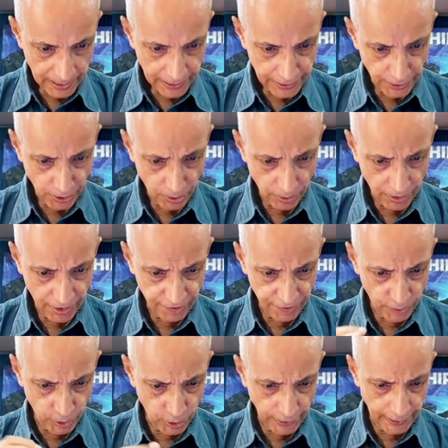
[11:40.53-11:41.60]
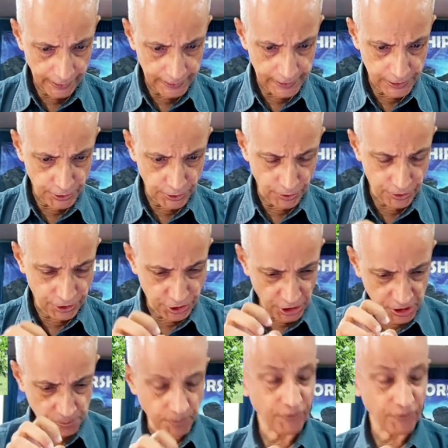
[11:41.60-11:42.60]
You know, if you look at it, you know, just